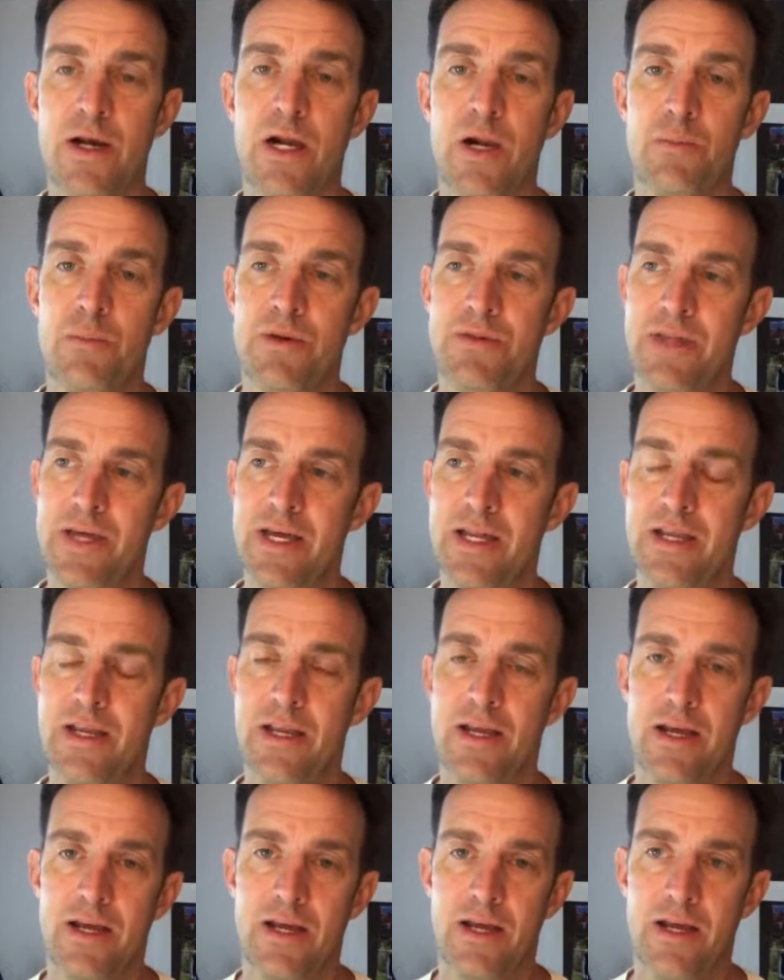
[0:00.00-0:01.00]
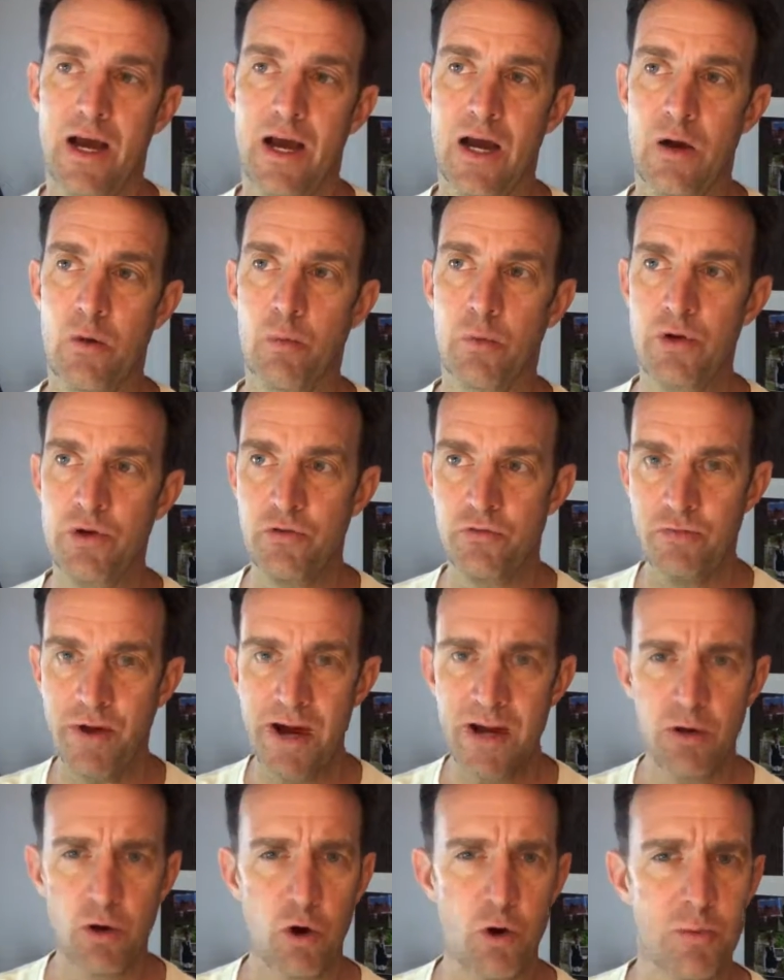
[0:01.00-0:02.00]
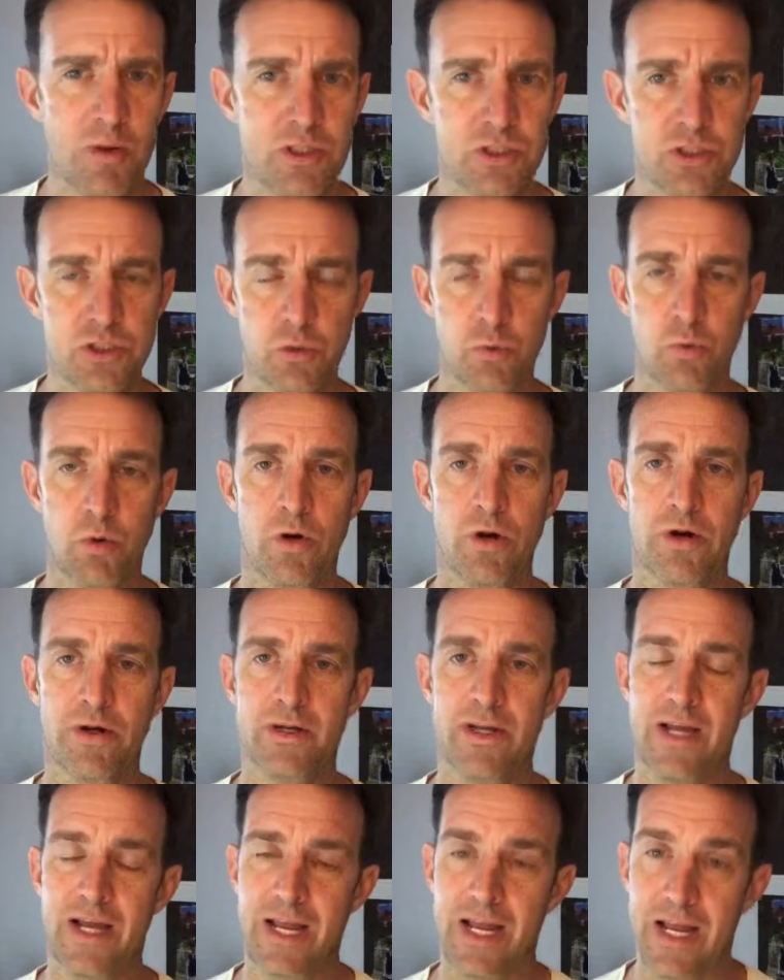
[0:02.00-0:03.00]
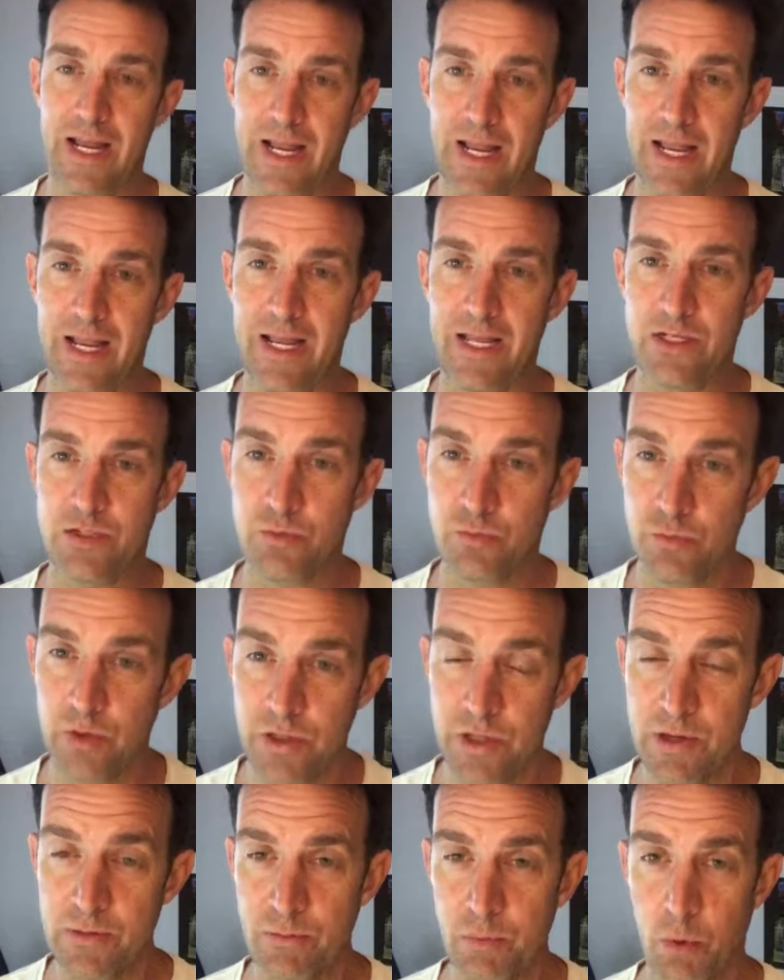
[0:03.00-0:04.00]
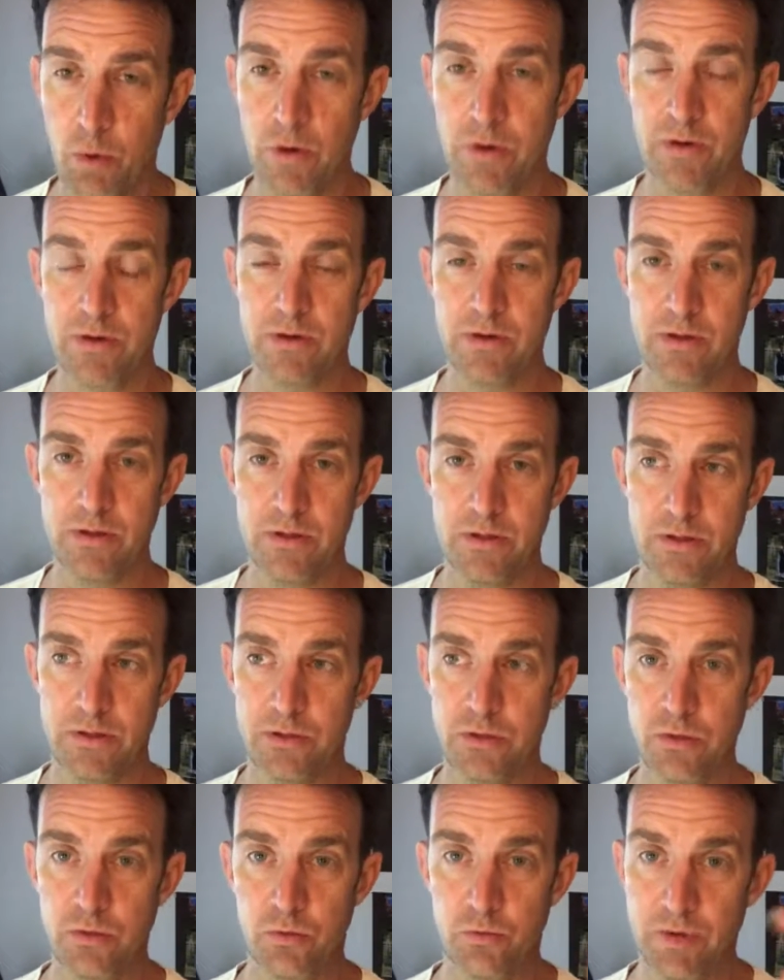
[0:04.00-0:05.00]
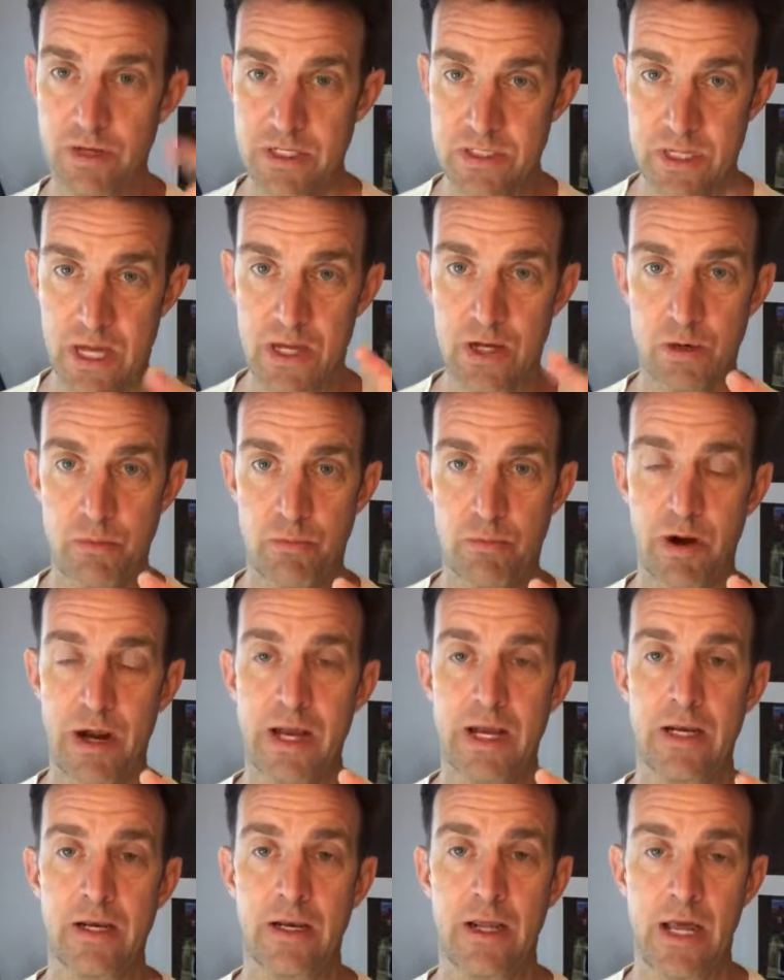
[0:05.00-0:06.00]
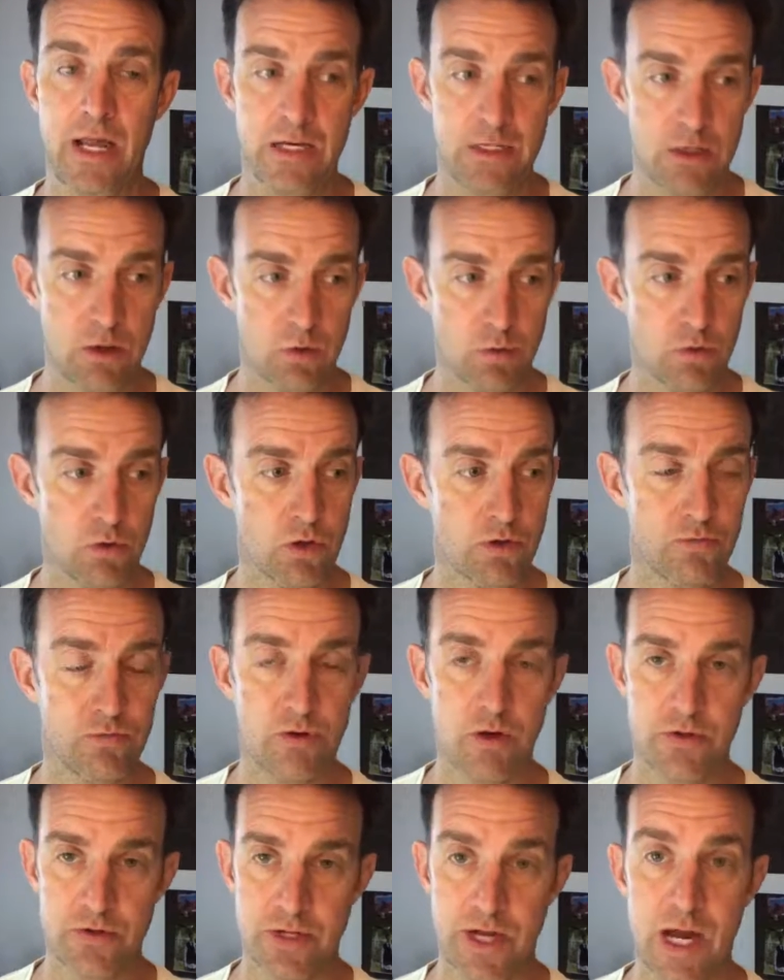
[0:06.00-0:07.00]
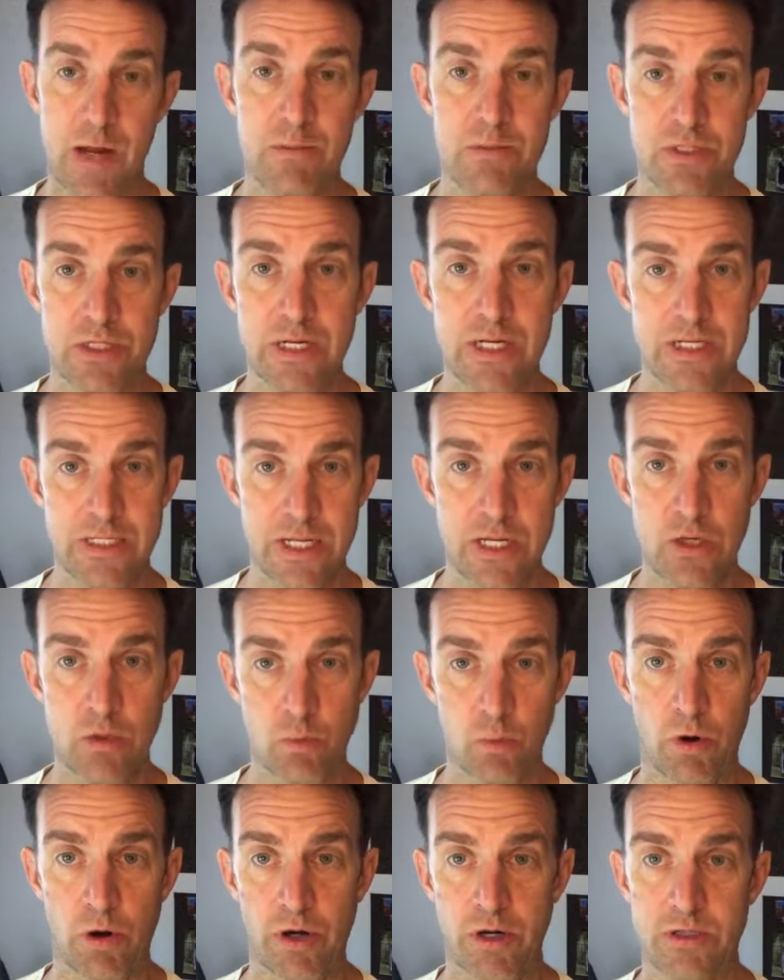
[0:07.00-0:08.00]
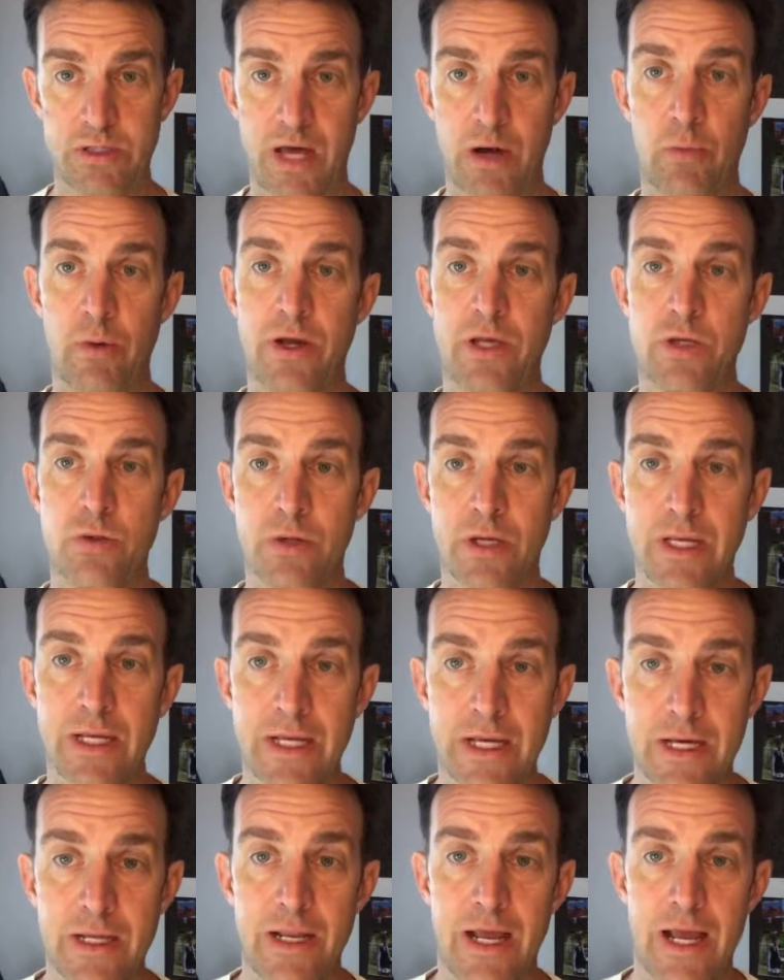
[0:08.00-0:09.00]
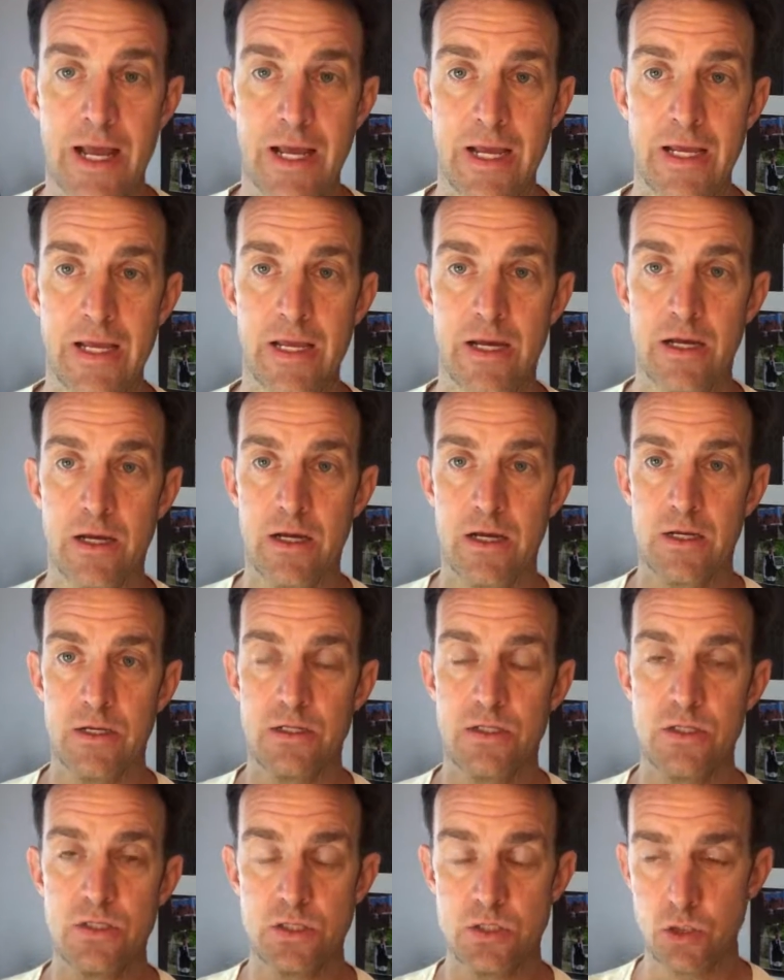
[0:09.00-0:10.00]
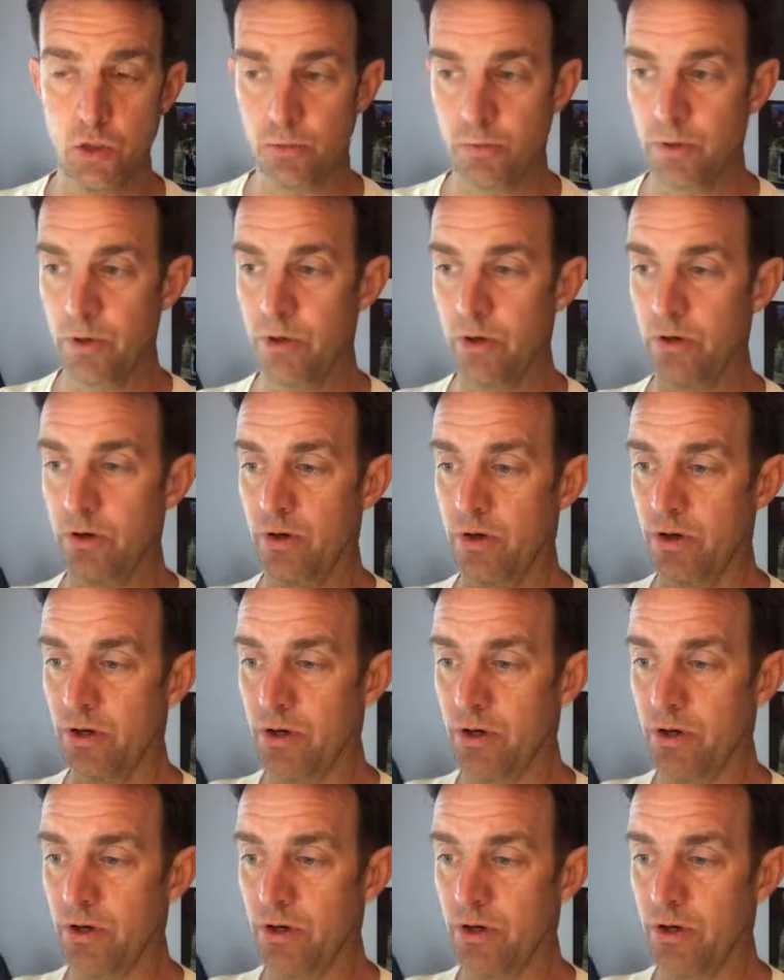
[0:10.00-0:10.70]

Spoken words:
But then when you find a whole bunch that worked, it's really important to reset your brain and go look for all the times that it didn't work. That way you can get a super